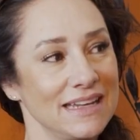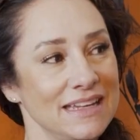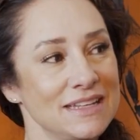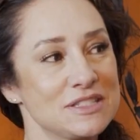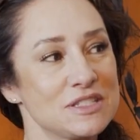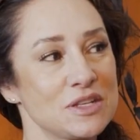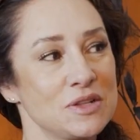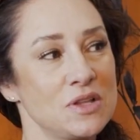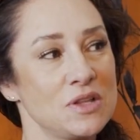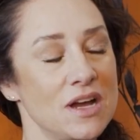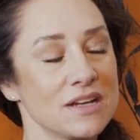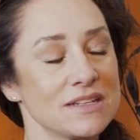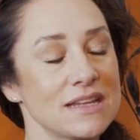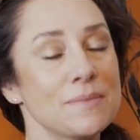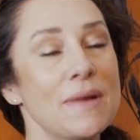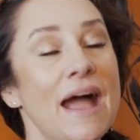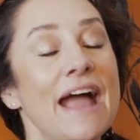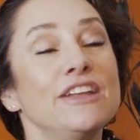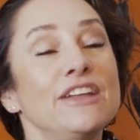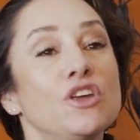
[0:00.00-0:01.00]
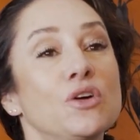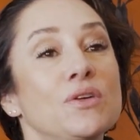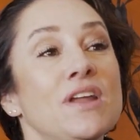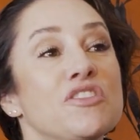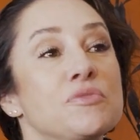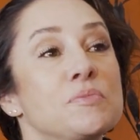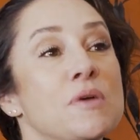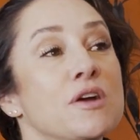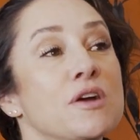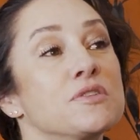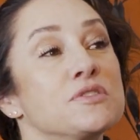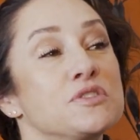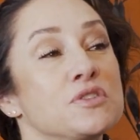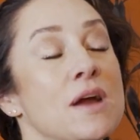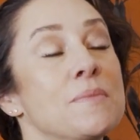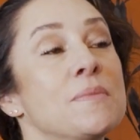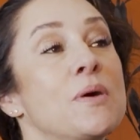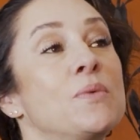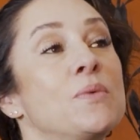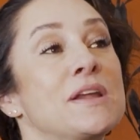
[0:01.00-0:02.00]
It's a long time. I don't have Broncos
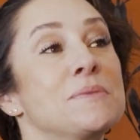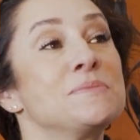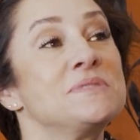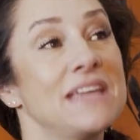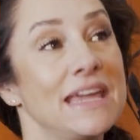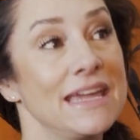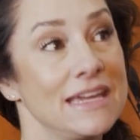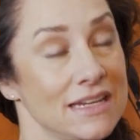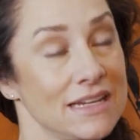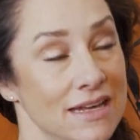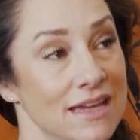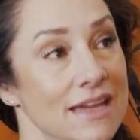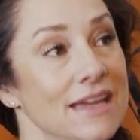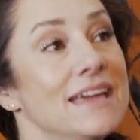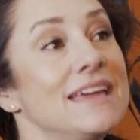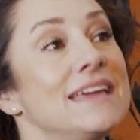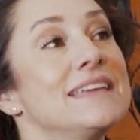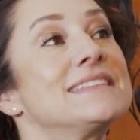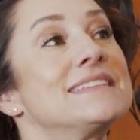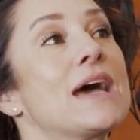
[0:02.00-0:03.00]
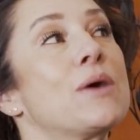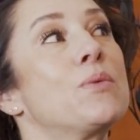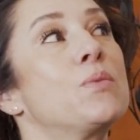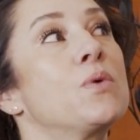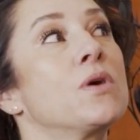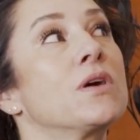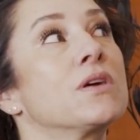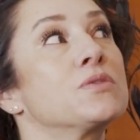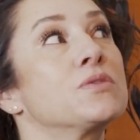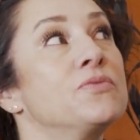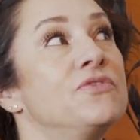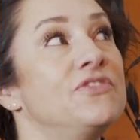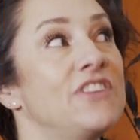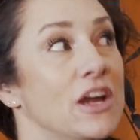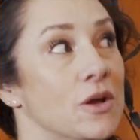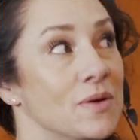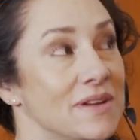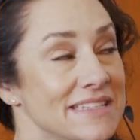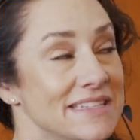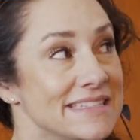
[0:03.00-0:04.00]
trauma. What I'm saying is that we're
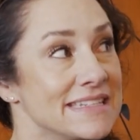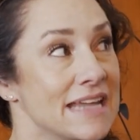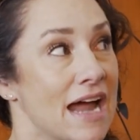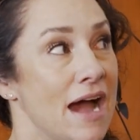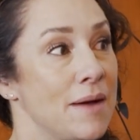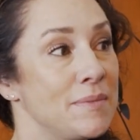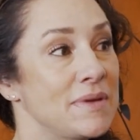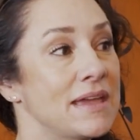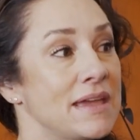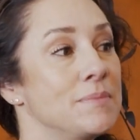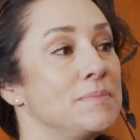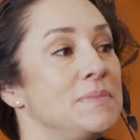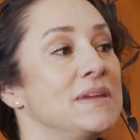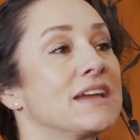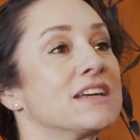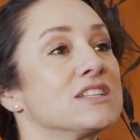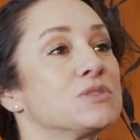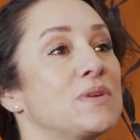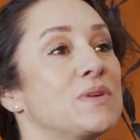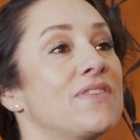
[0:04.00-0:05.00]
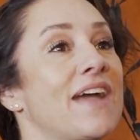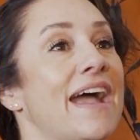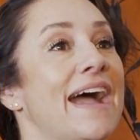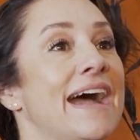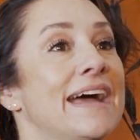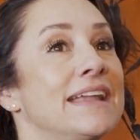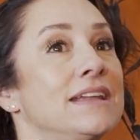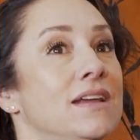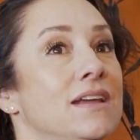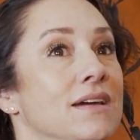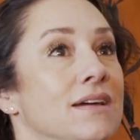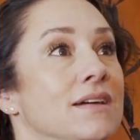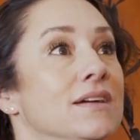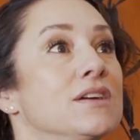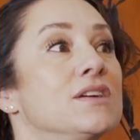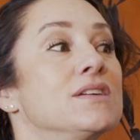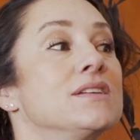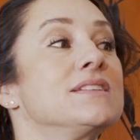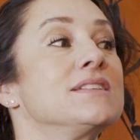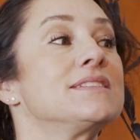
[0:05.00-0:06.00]
very snobby because we've had
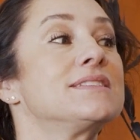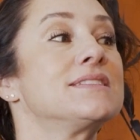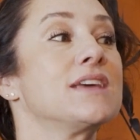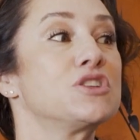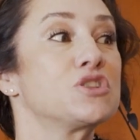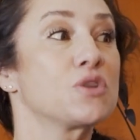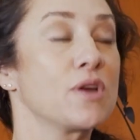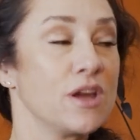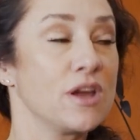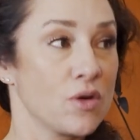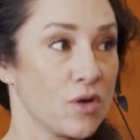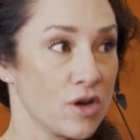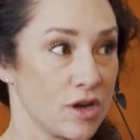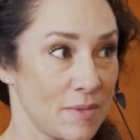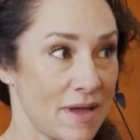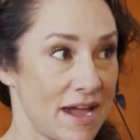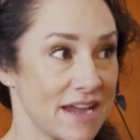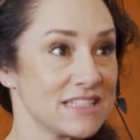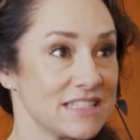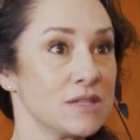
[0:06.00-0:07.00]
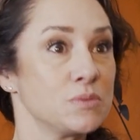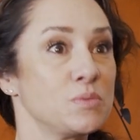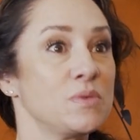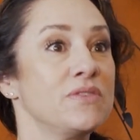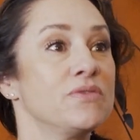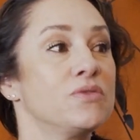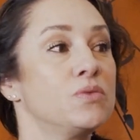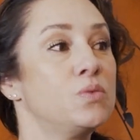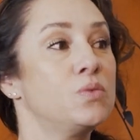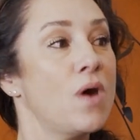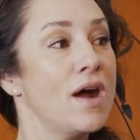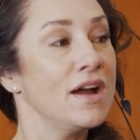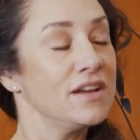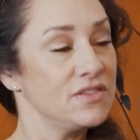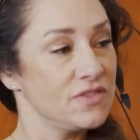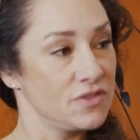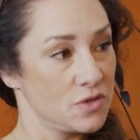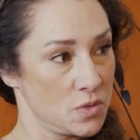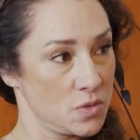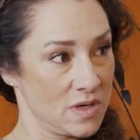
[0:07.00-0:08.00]
such great quarterbacks and we've
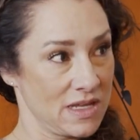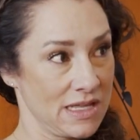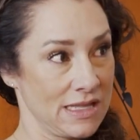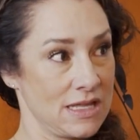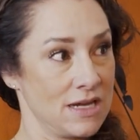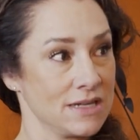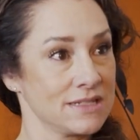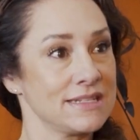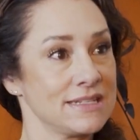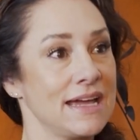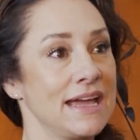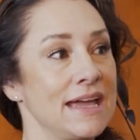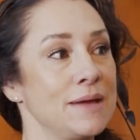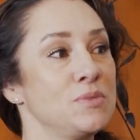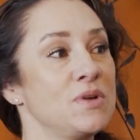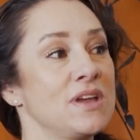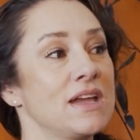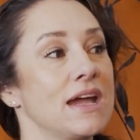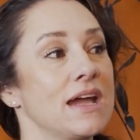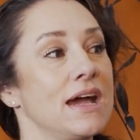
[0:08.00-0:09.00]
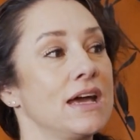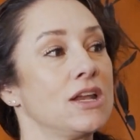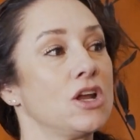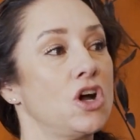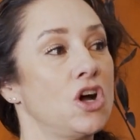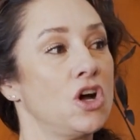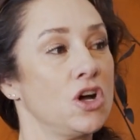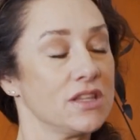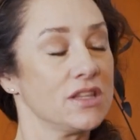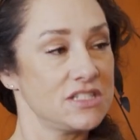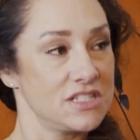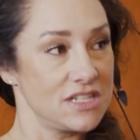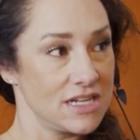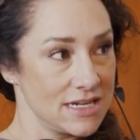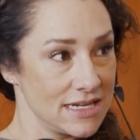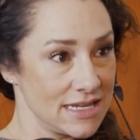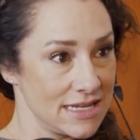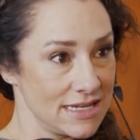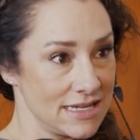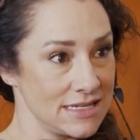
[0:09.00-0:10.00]
won for a really long time. We had all the
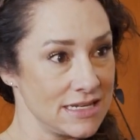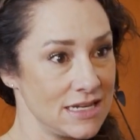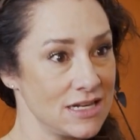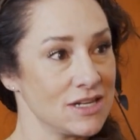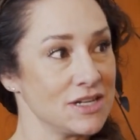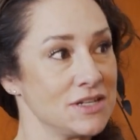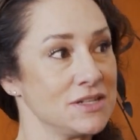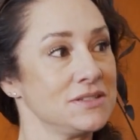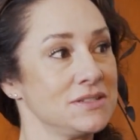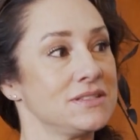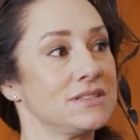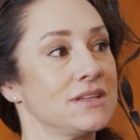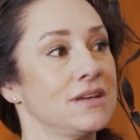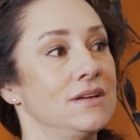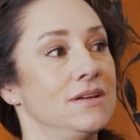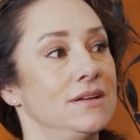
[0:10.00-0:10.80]
Shanahan years,